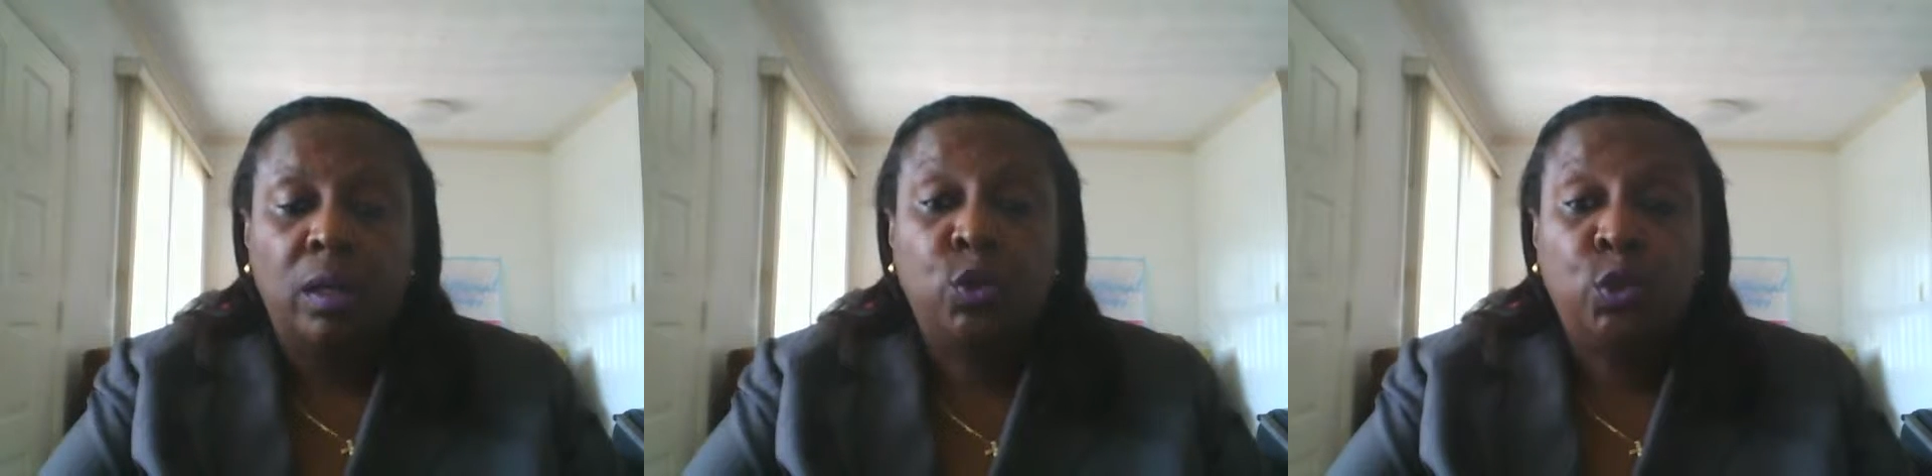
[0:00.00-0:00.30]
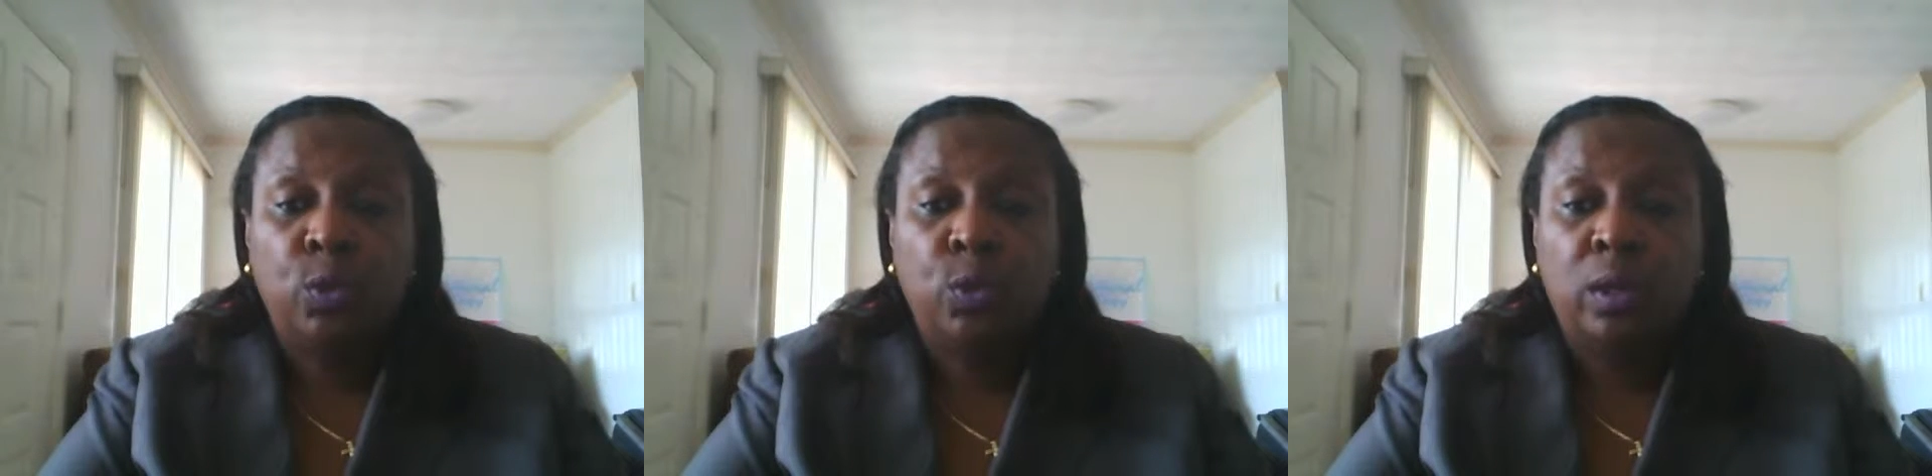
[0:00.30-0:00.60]

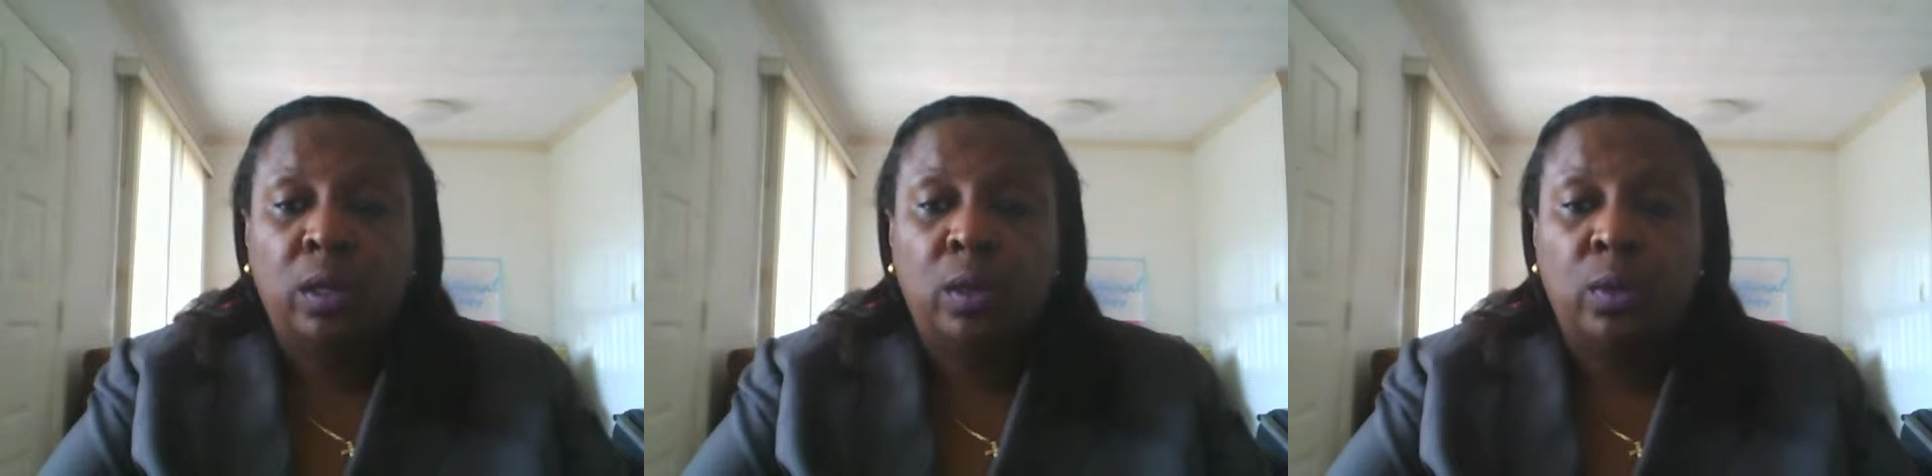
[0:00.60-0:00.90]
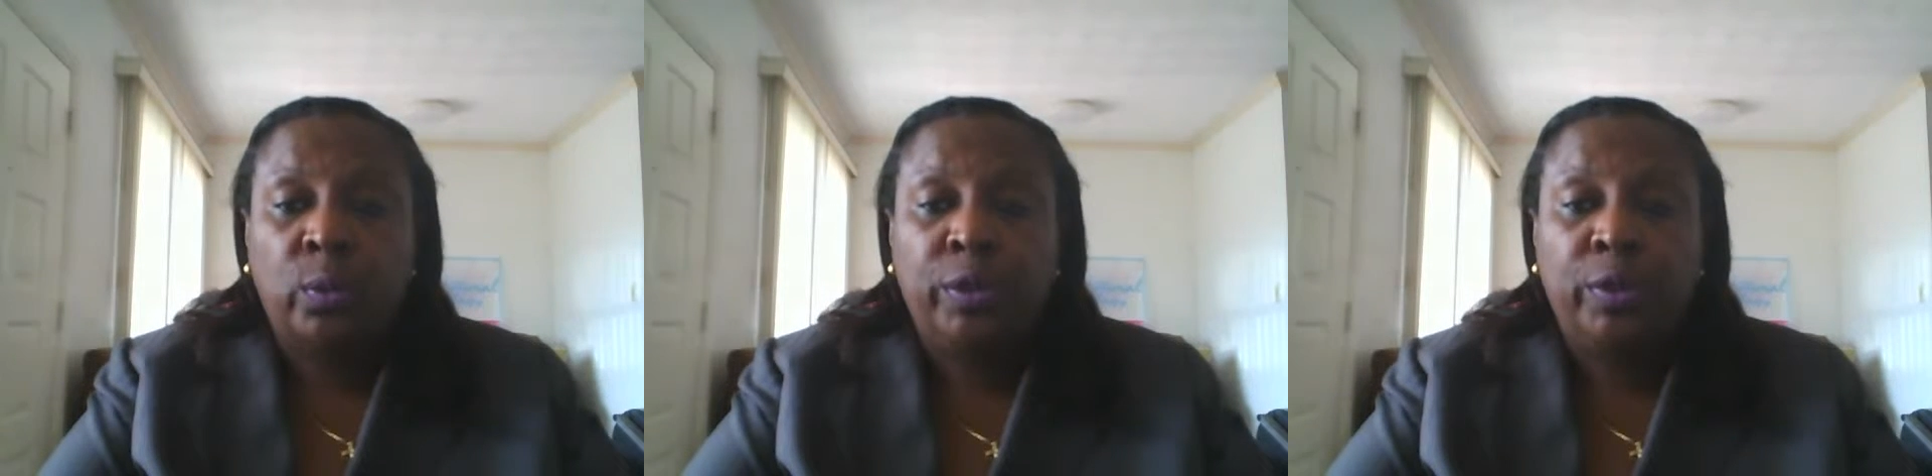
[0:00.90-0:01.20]
store
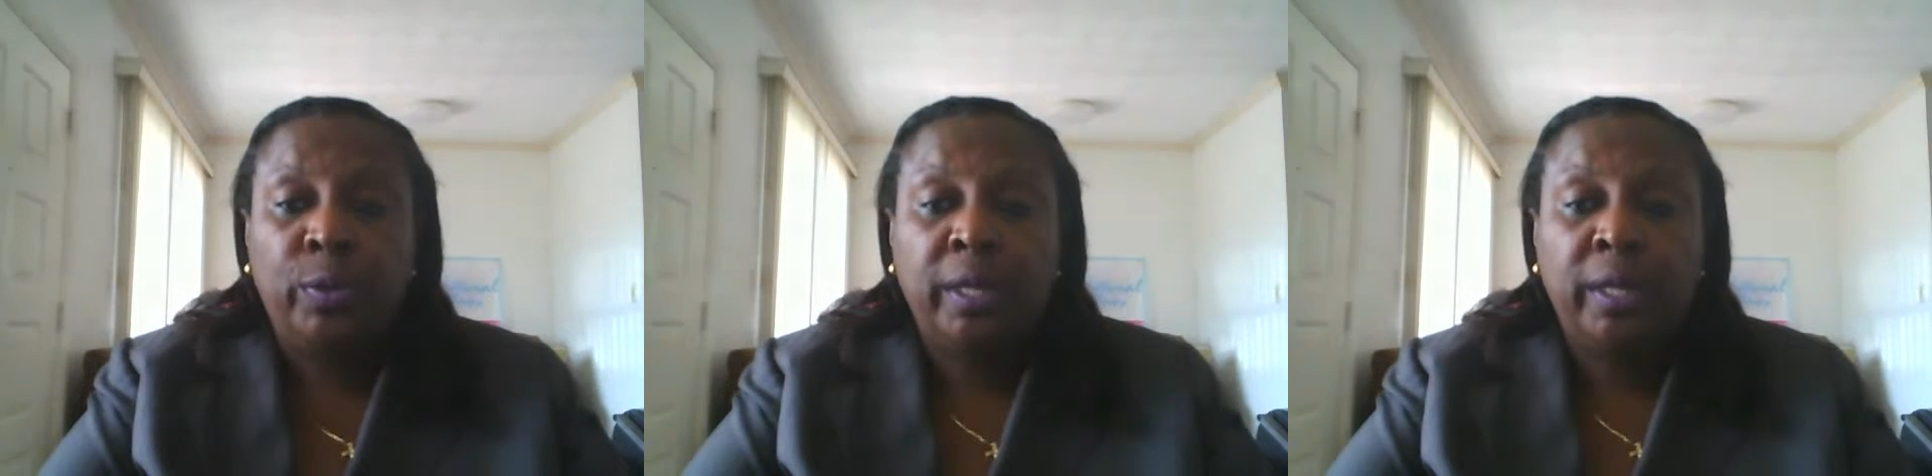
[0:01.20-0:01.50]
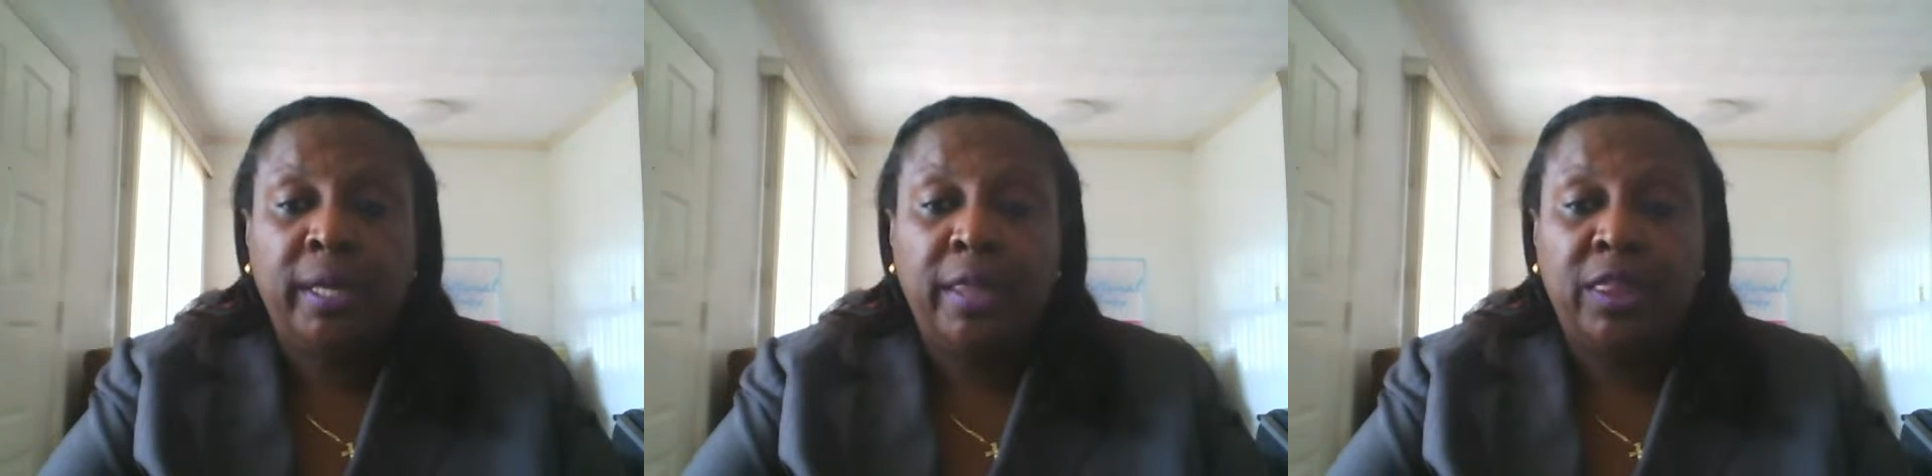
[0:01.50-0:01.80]
where you can
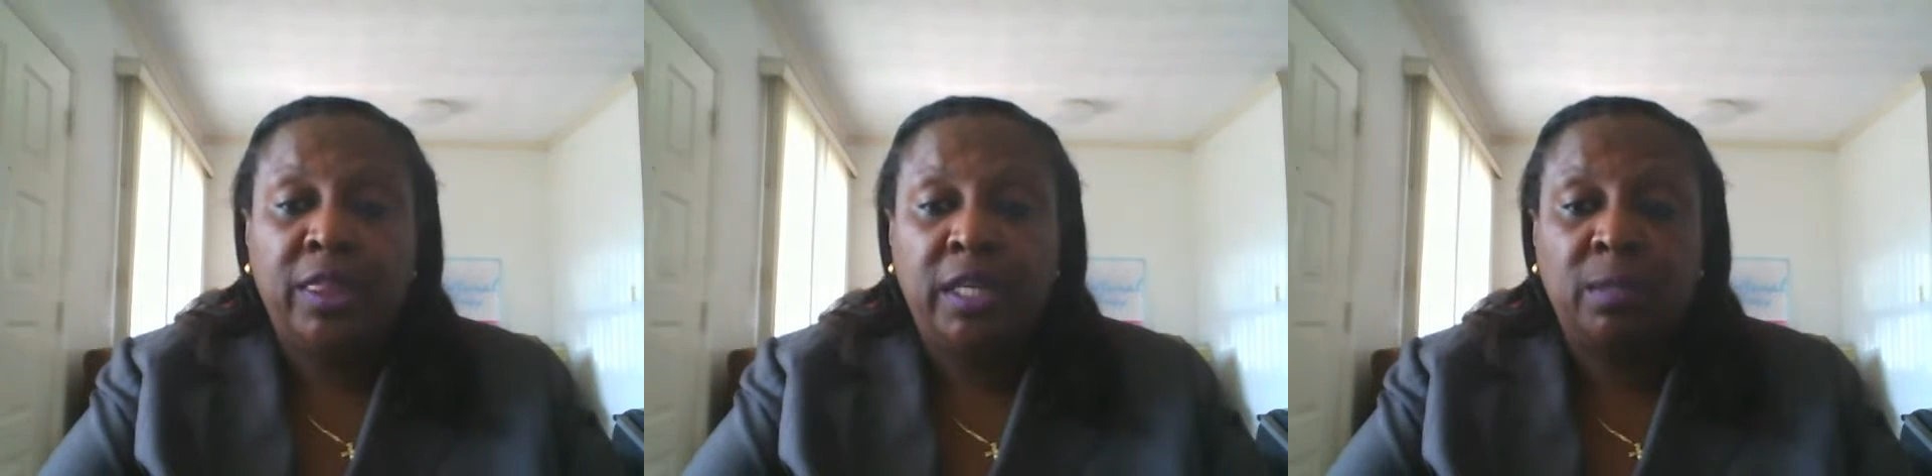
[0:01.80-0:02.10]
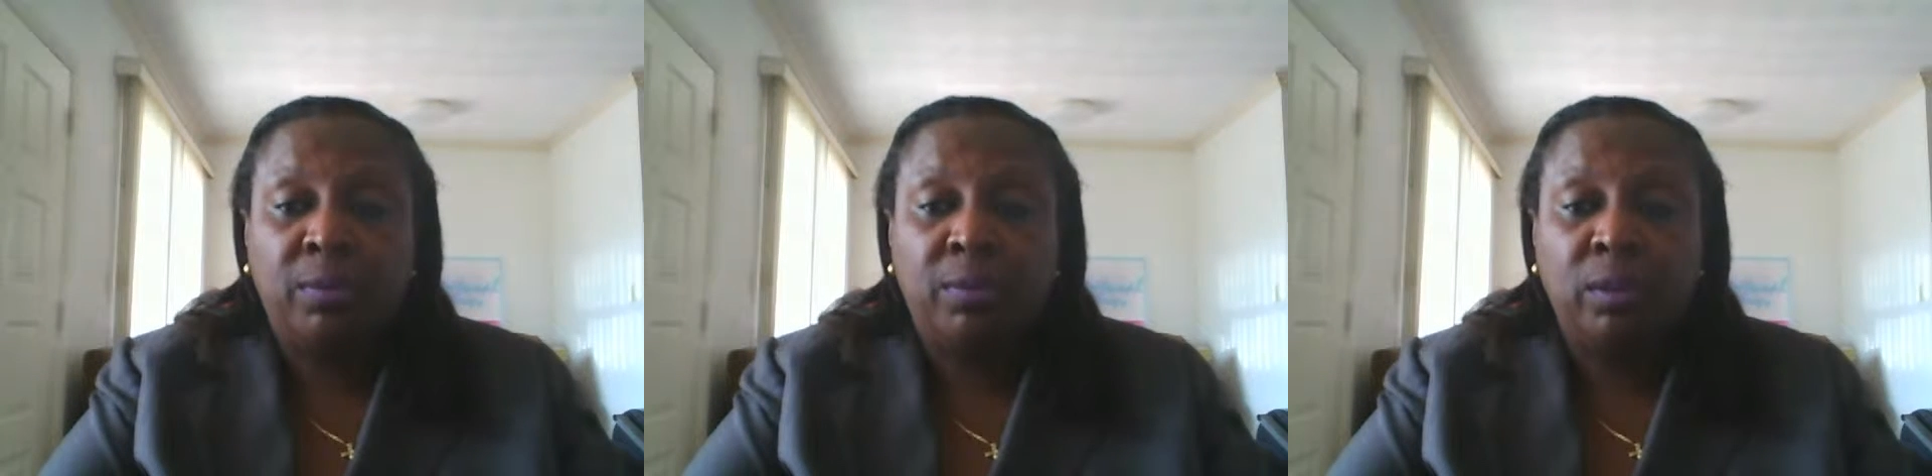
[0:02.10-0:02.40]
get these
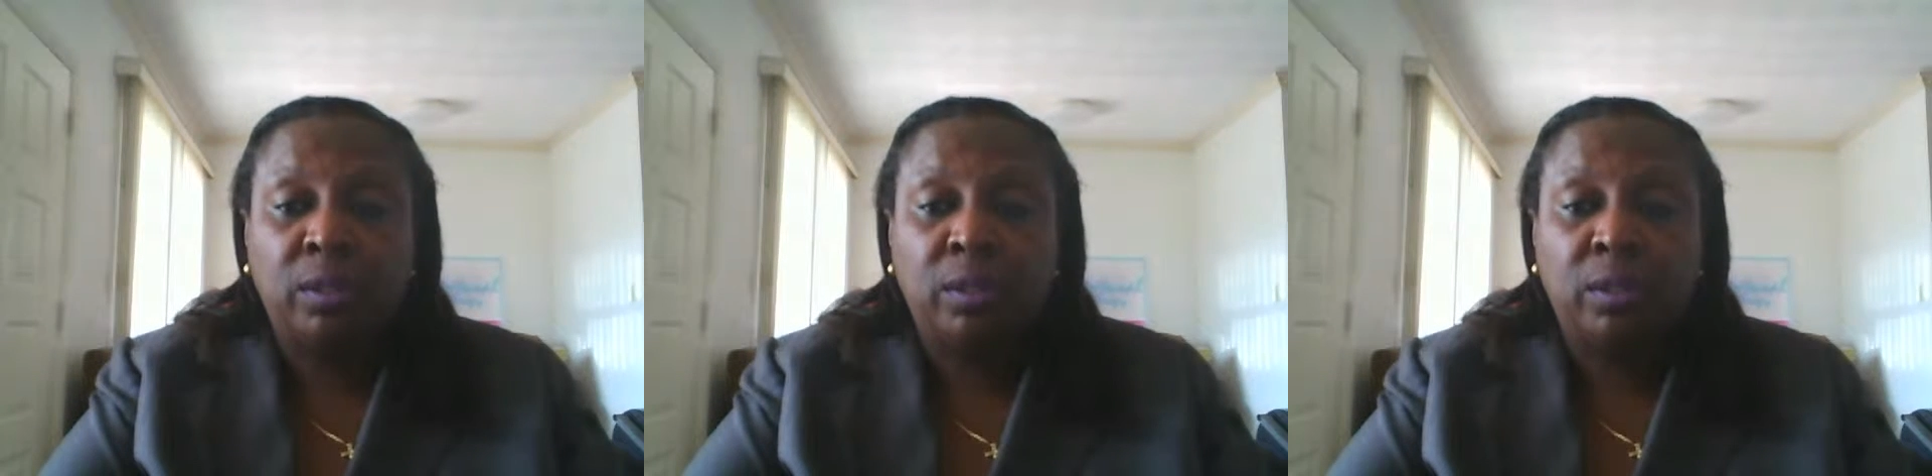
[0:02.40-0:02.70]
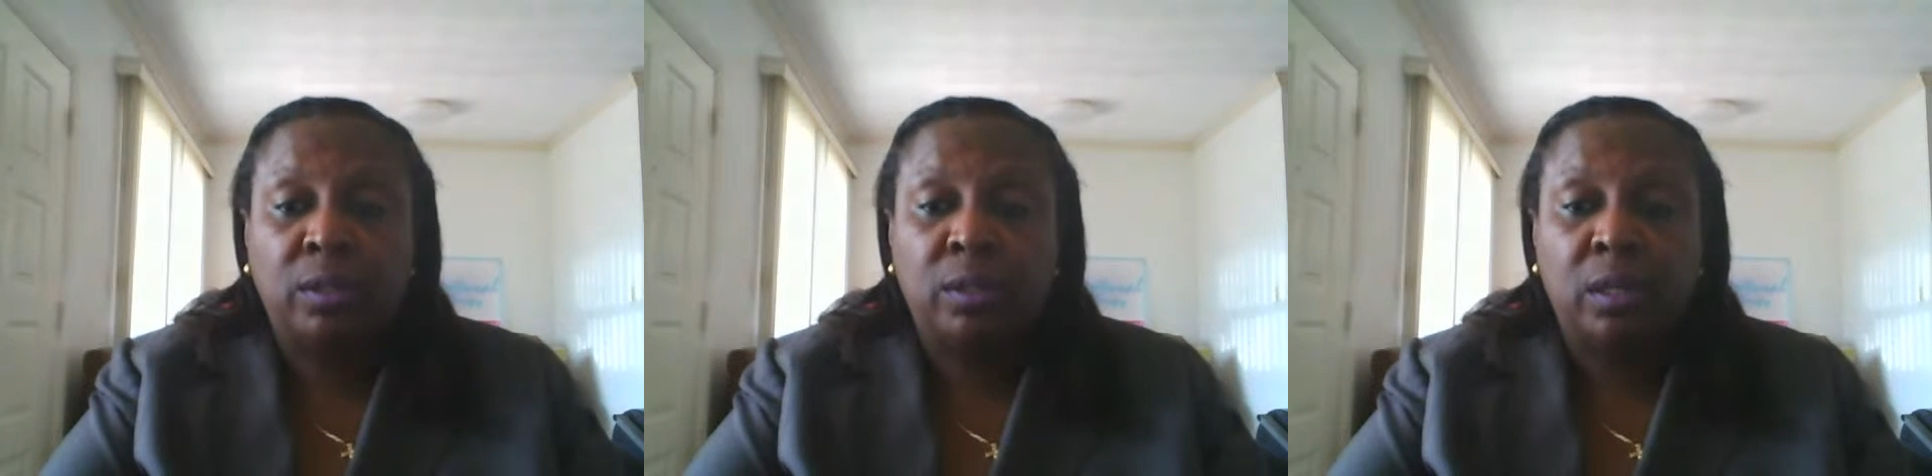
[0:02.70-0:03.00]

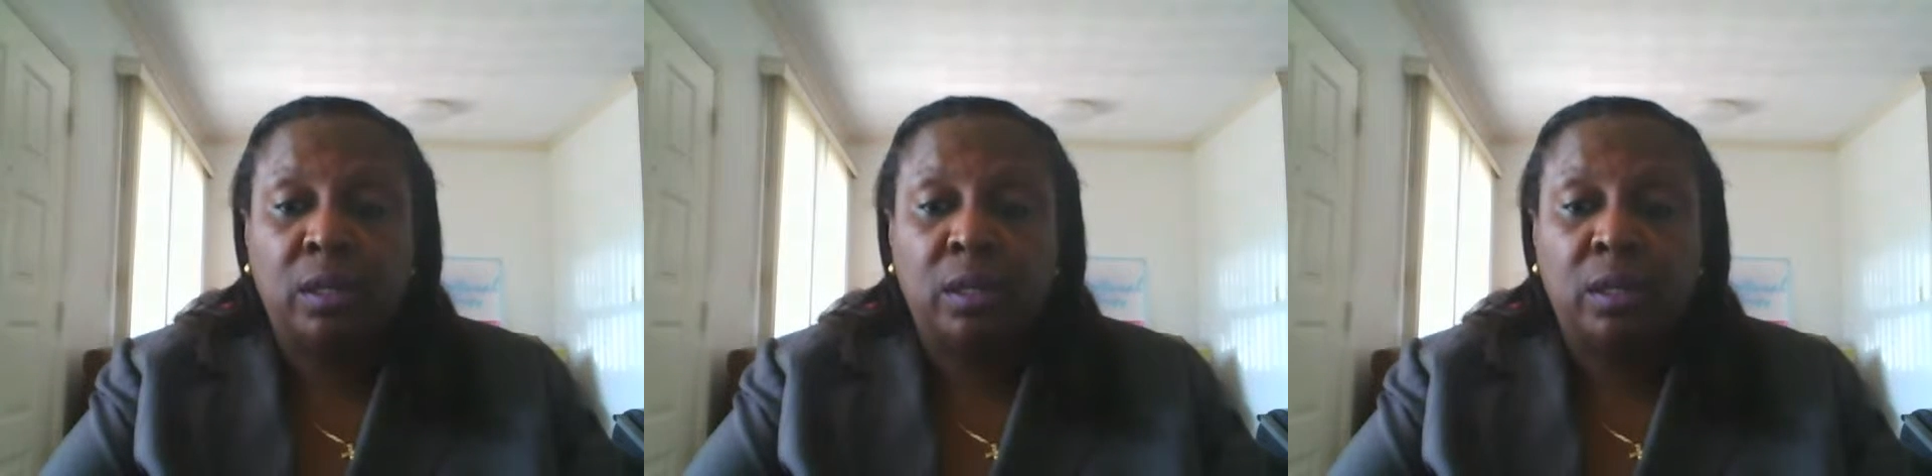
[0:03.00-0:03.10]
books.